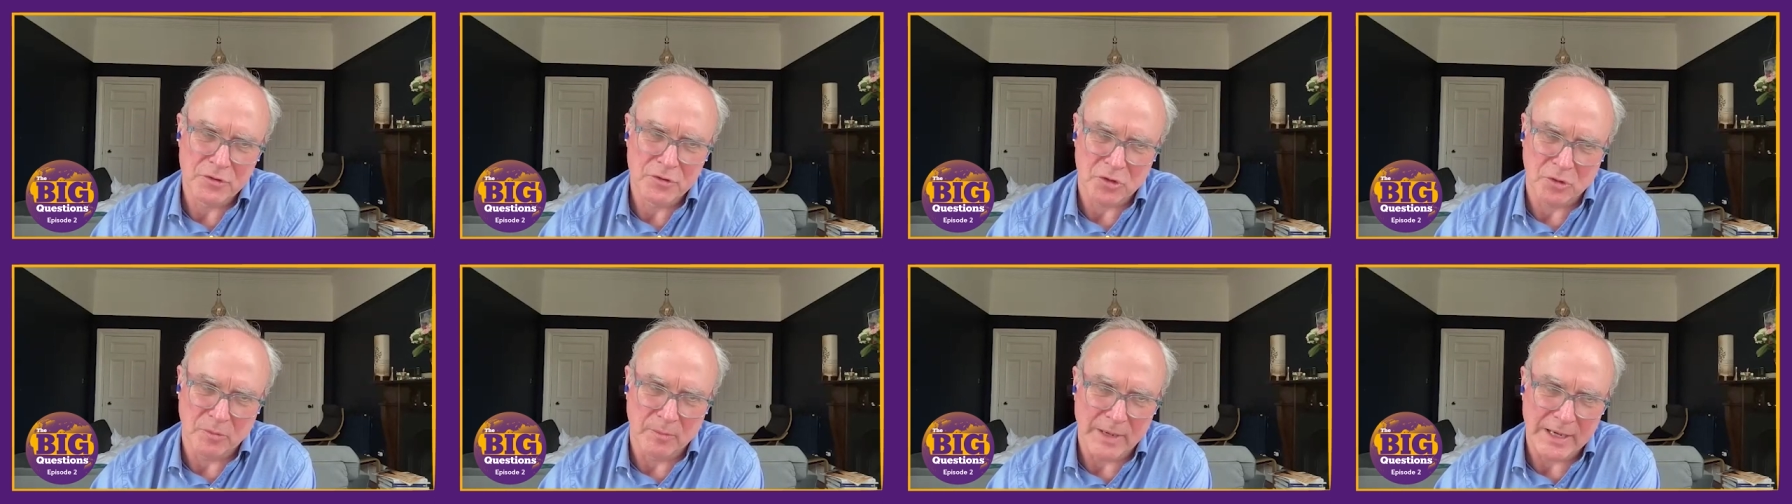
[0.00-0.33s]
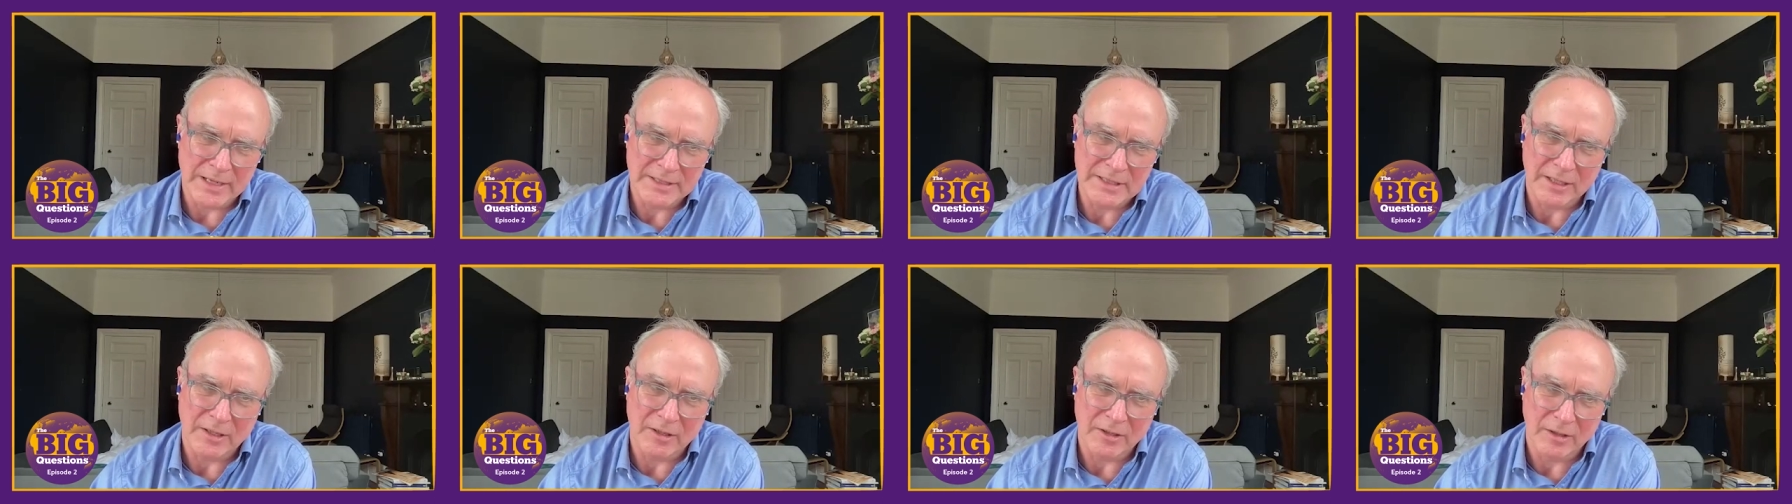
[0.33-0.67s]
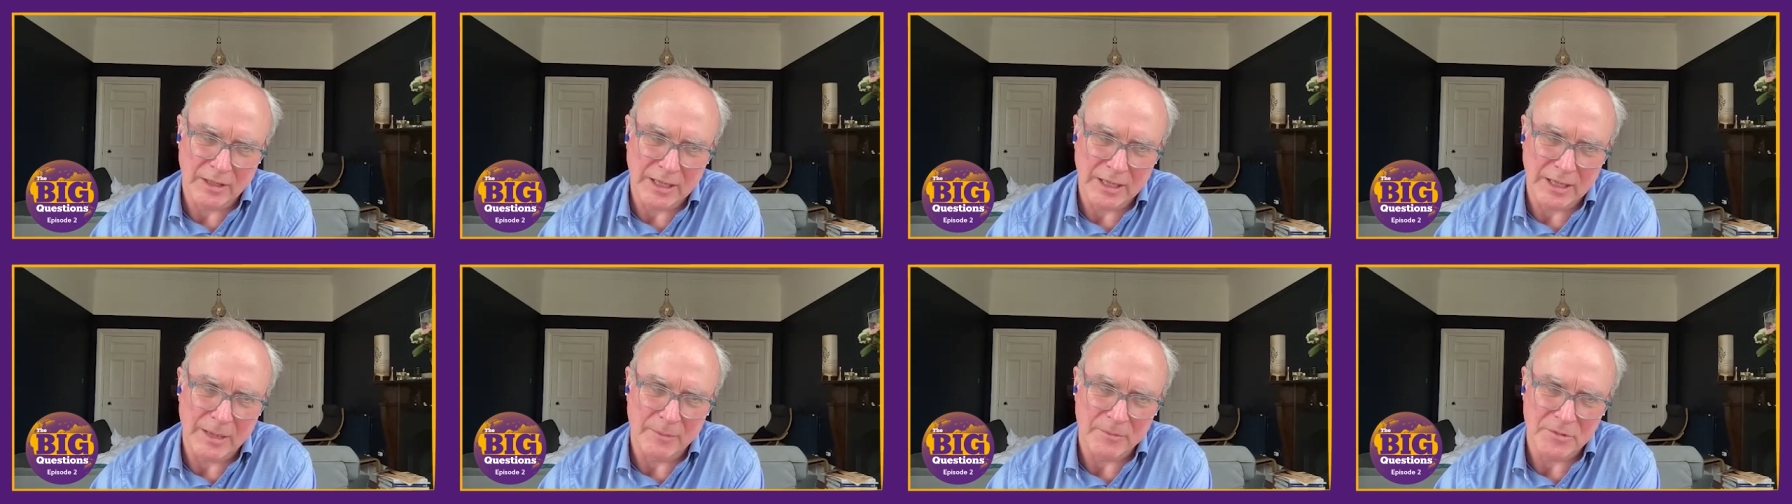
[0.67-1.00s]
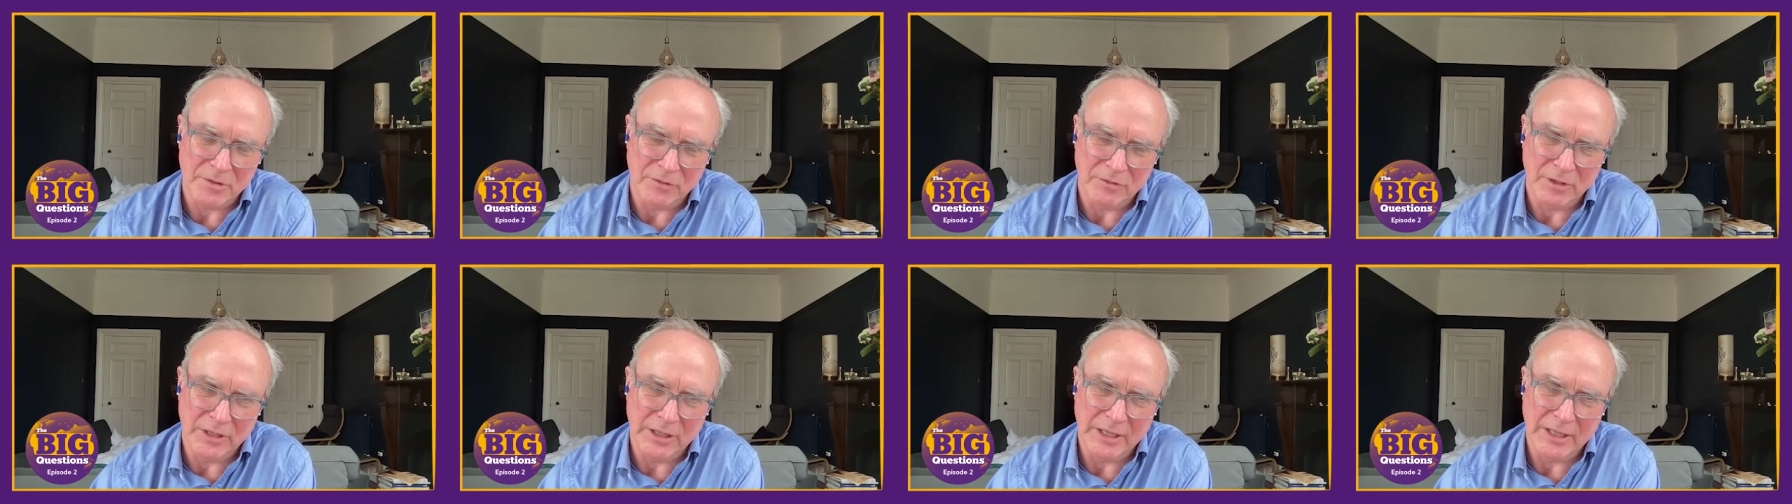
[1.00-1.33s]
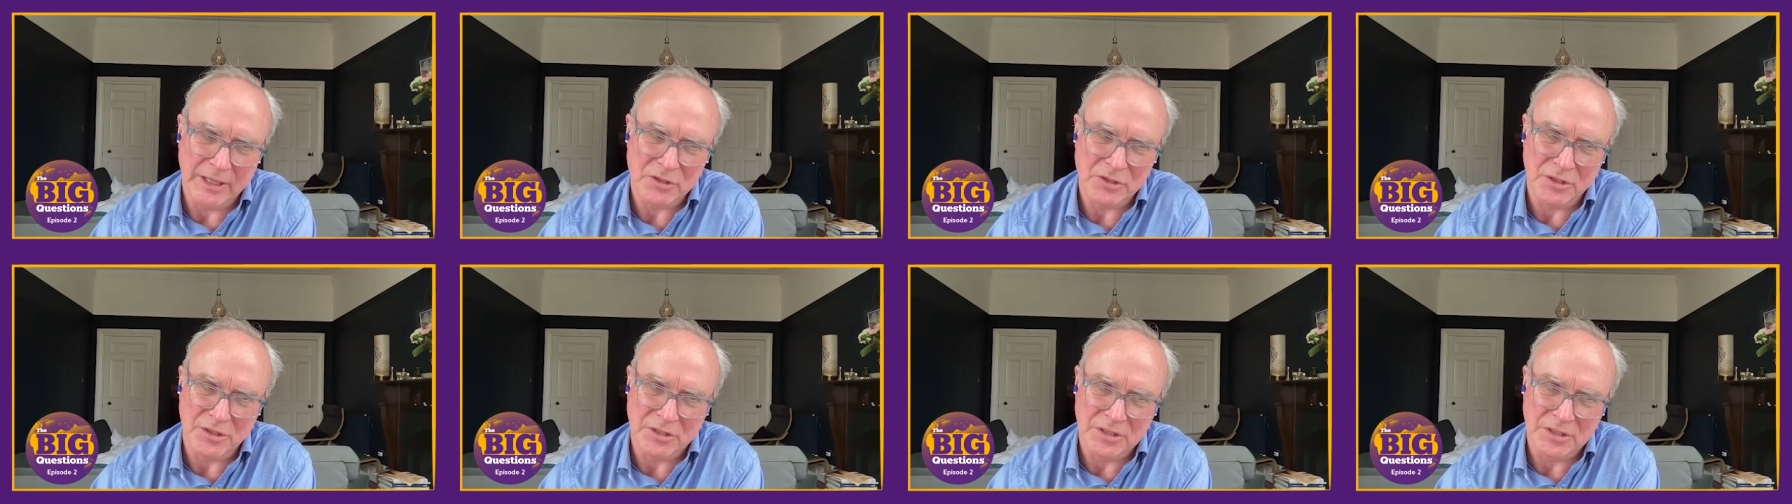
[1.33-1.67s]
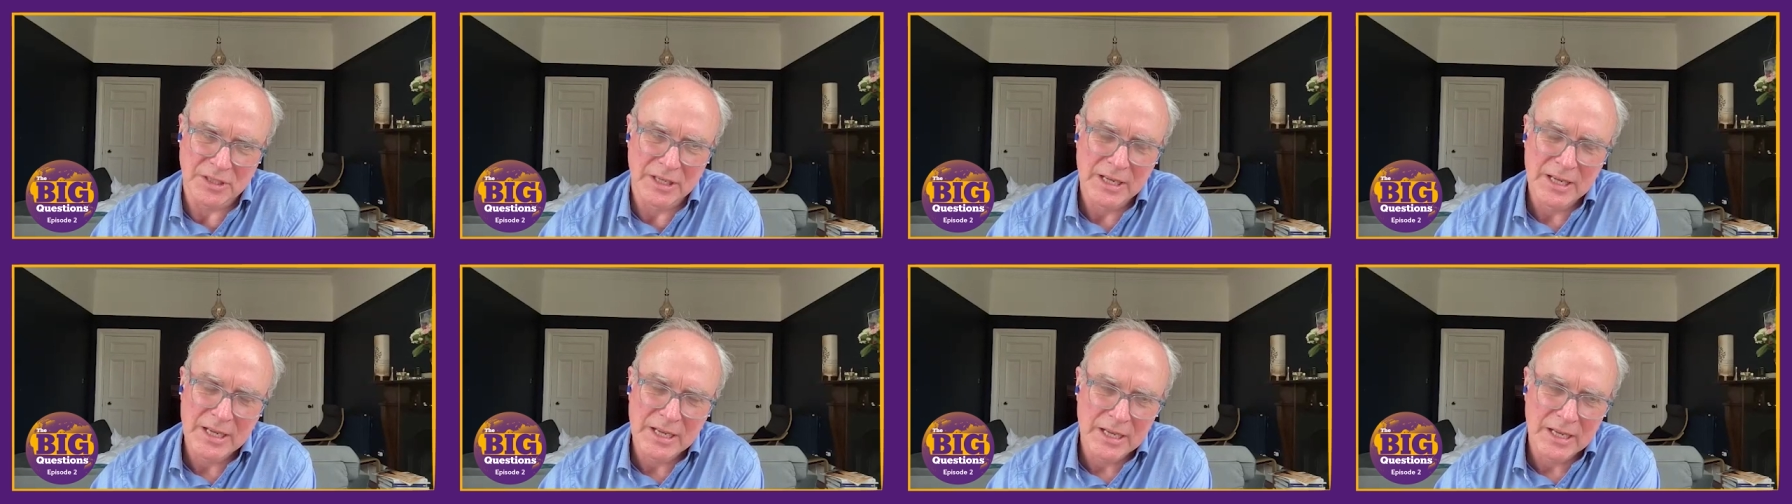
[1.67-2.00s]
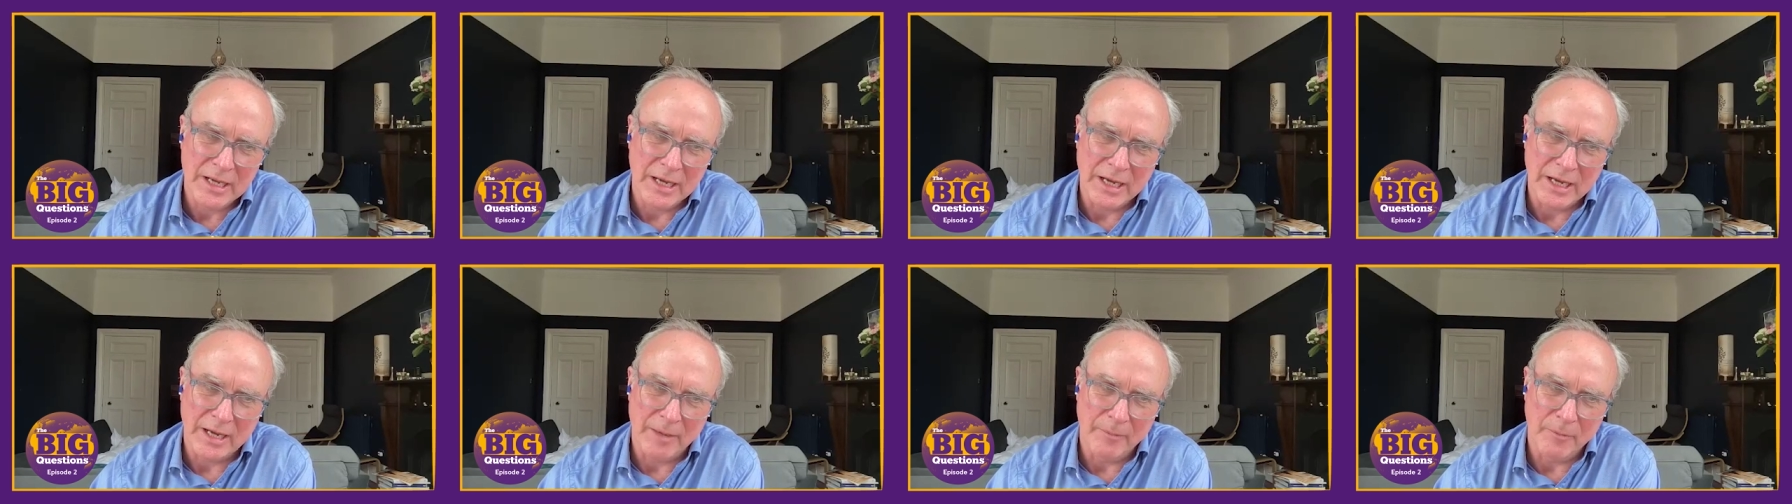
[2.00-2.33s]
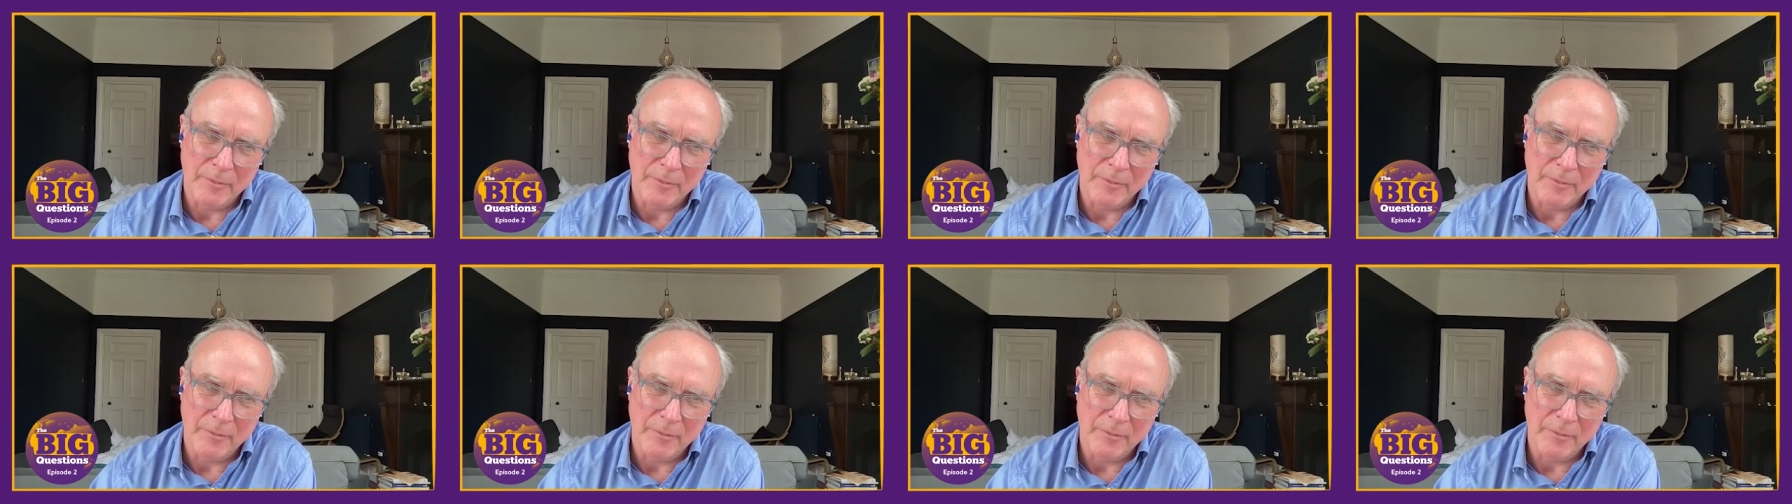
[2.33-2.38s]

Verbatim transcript: of traumatic collapse of relations